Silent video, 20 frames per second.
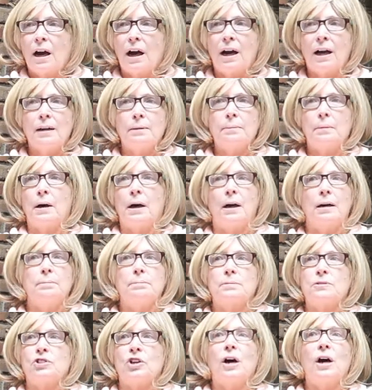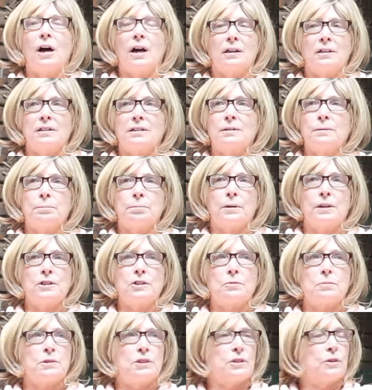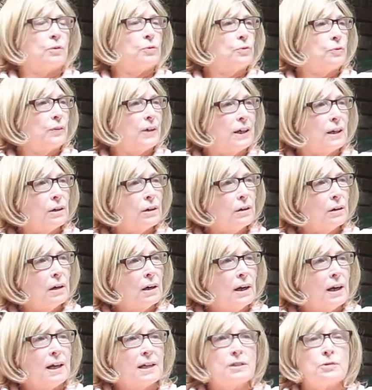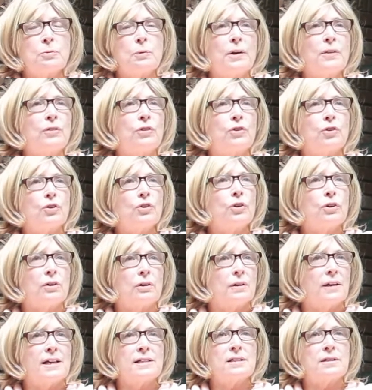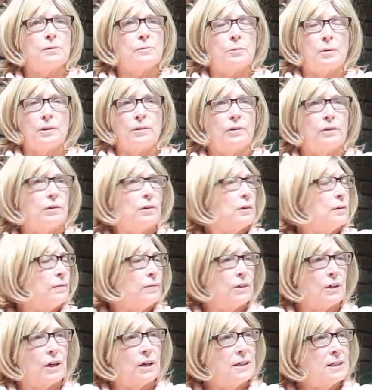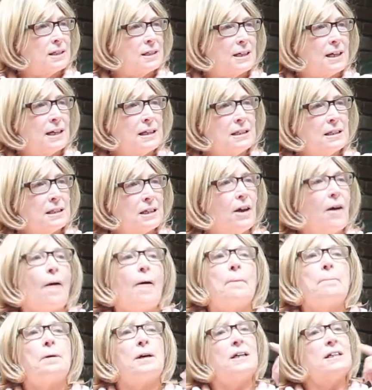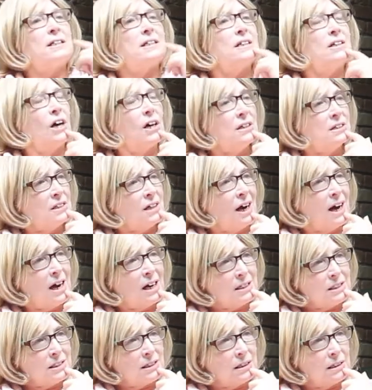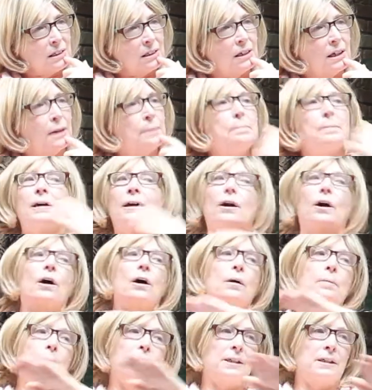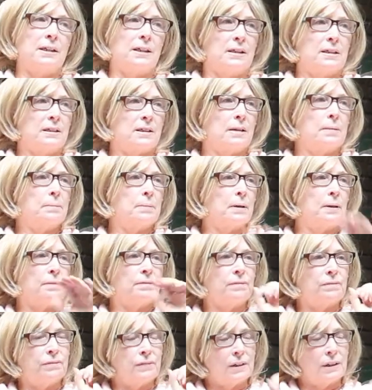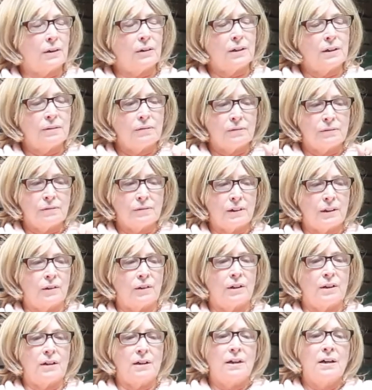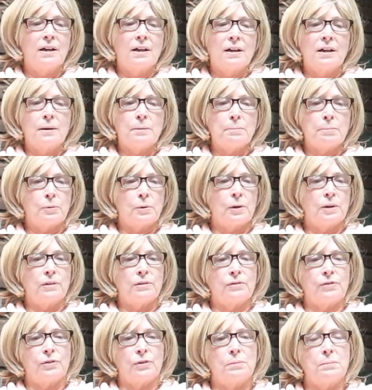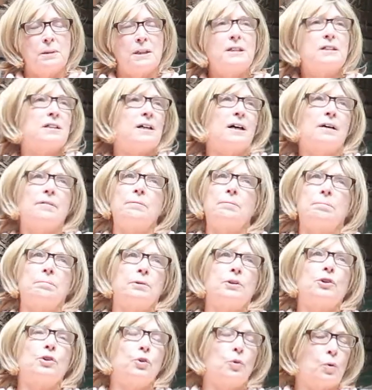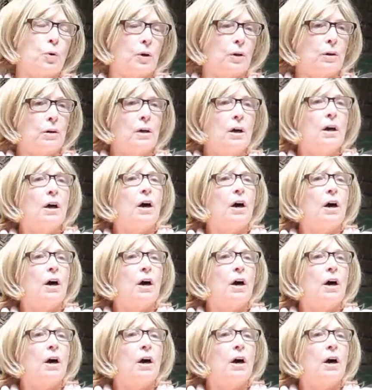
I'm shocked. The price was so fair. It's less than one third of the United States, but it's non-toxic. It met all my needs. I'm very, very important for me to have pure,